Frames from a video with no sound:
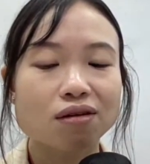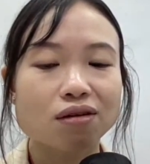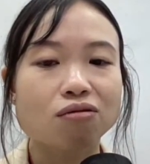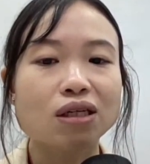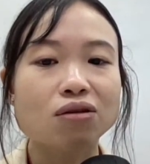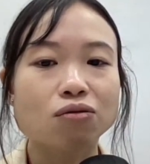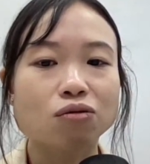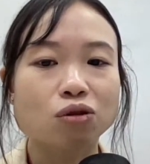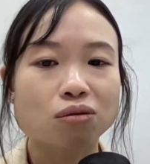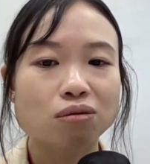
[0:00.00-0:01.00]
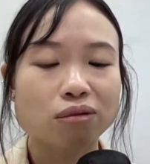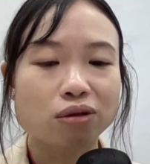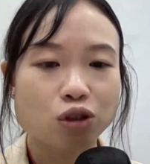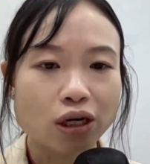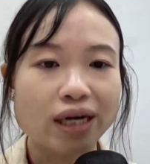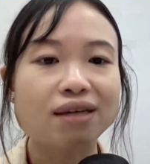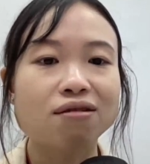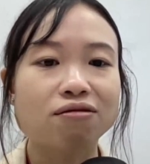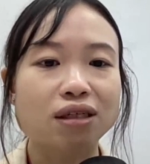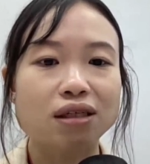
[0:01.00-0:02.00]
You want to
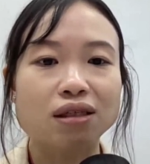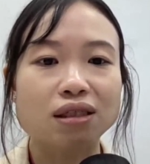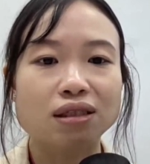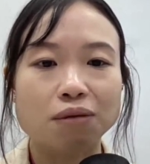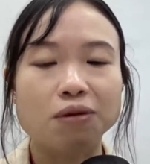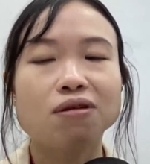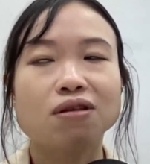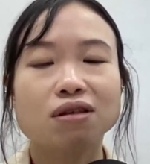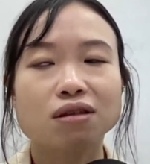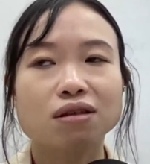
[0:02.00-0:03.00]
try reading this table?